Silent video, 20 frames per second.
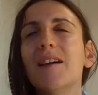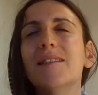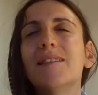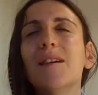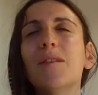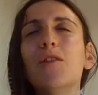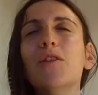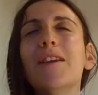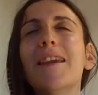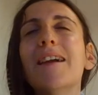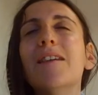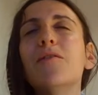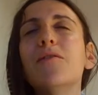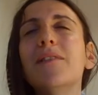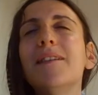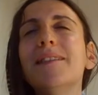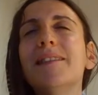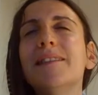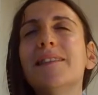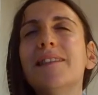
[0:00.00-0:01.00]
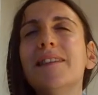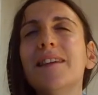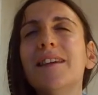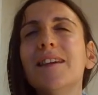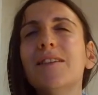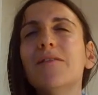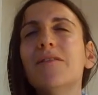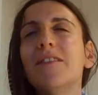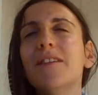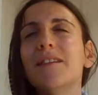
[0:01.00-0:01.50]
so you can
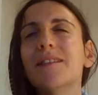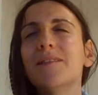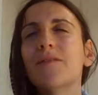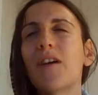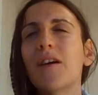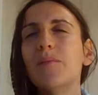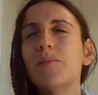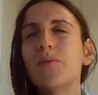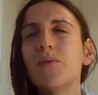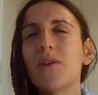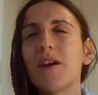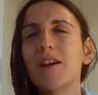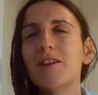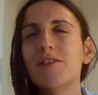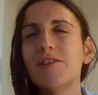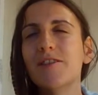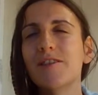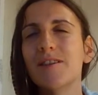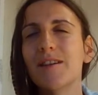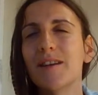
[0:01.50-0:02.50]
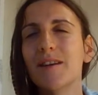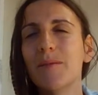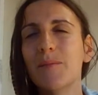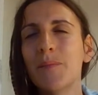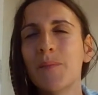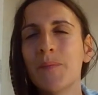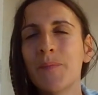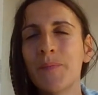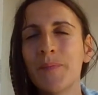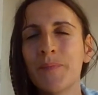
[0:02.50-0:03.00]
receive this vibration.
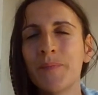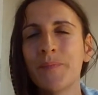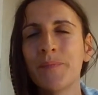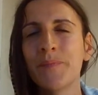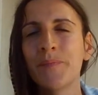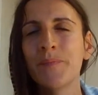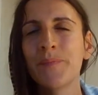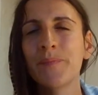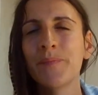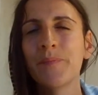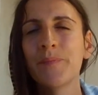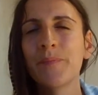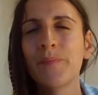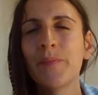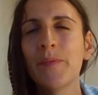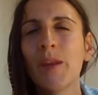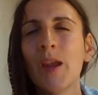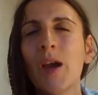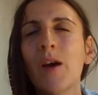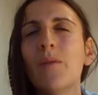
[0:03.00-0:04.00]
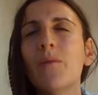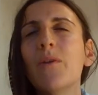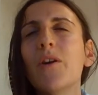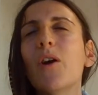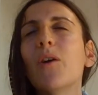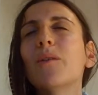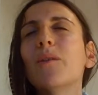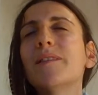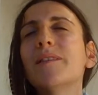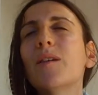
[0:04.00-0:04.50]
We
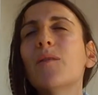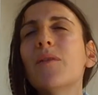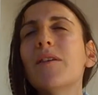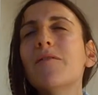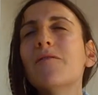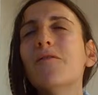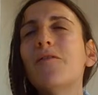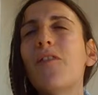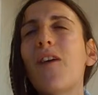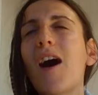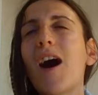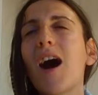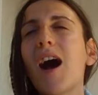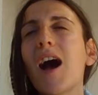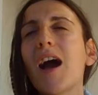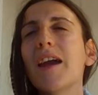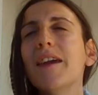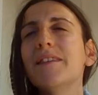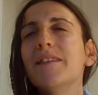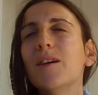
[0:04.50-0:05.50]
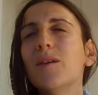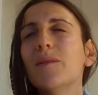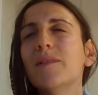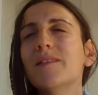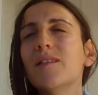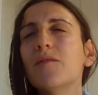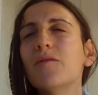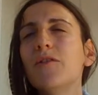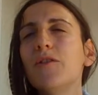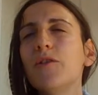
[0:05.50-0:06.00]
also invite
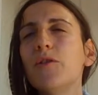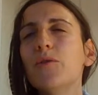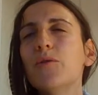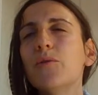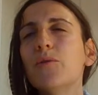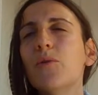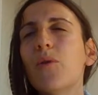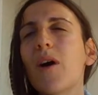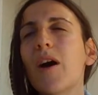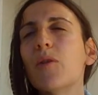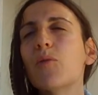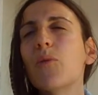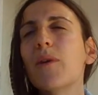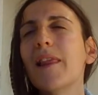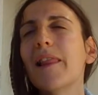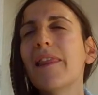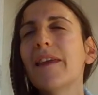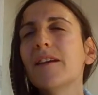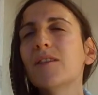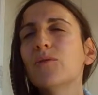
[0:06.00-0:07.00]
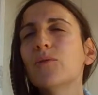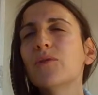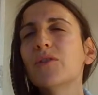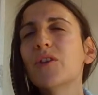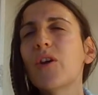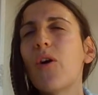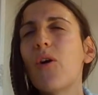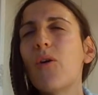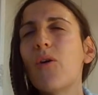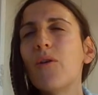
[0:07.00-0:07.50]
those of you who are willing to
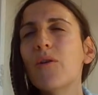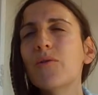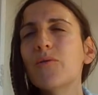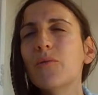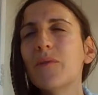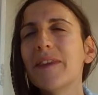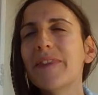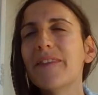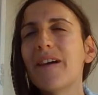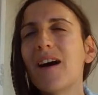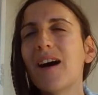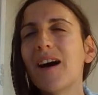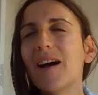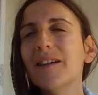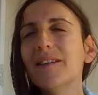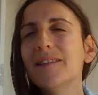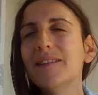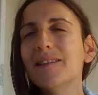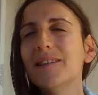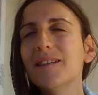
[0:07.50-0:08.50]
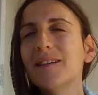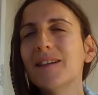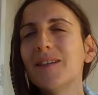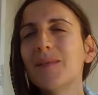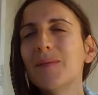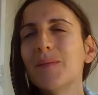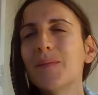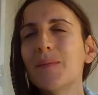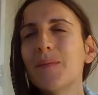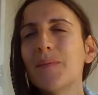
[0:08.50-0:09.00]
tone with us,
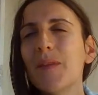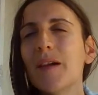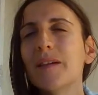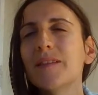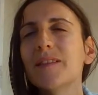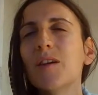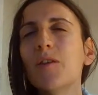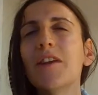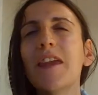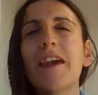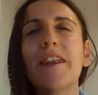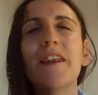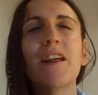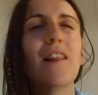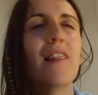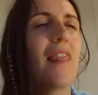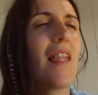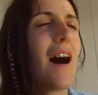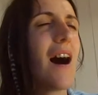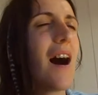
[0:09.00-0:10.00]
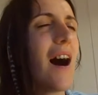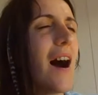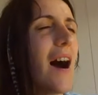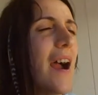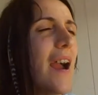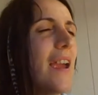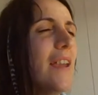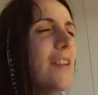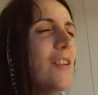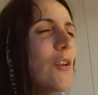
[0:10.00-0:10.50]
so you can
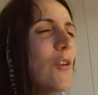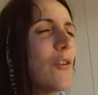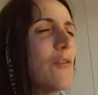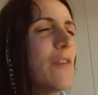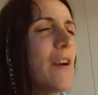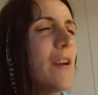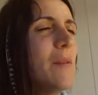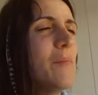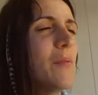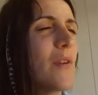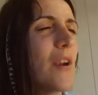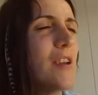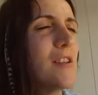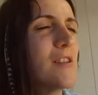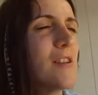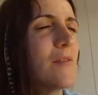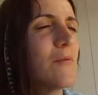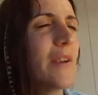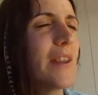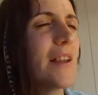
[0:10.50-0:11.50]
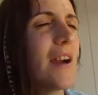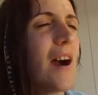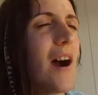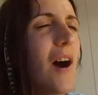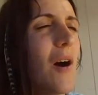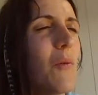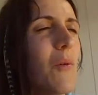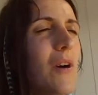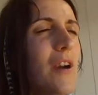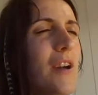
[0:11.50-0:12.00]
align your vibration with
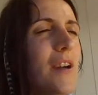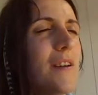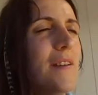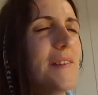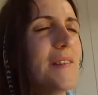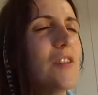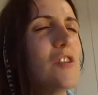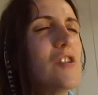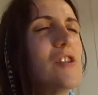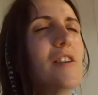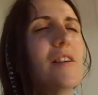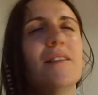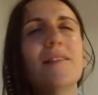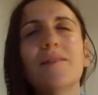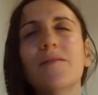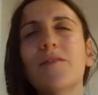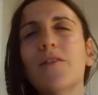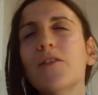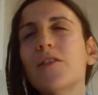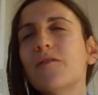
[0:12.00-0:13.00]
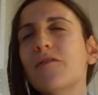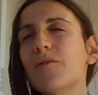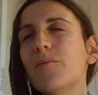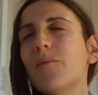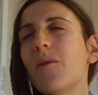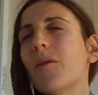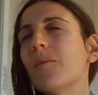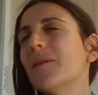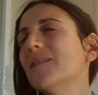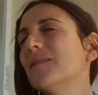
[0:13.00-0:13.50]
ours. Just for a few
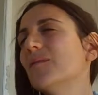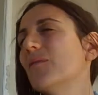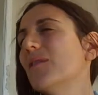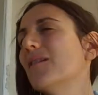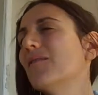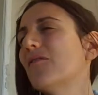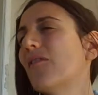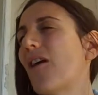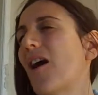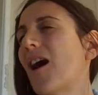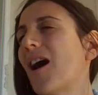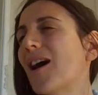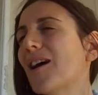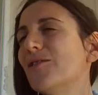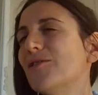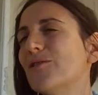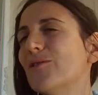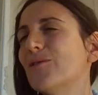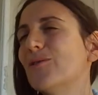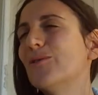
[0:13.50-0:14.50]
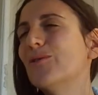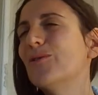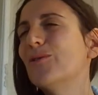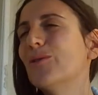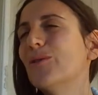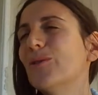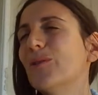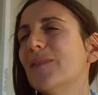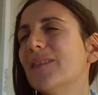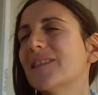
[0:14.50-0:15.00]
moments, we invite you to
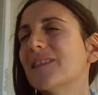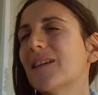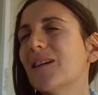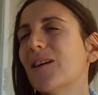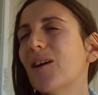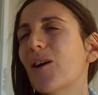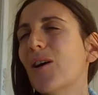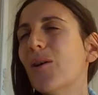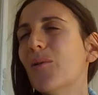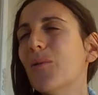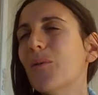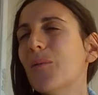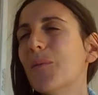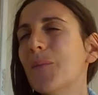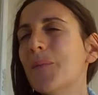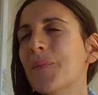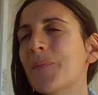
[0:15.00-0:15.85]
do so.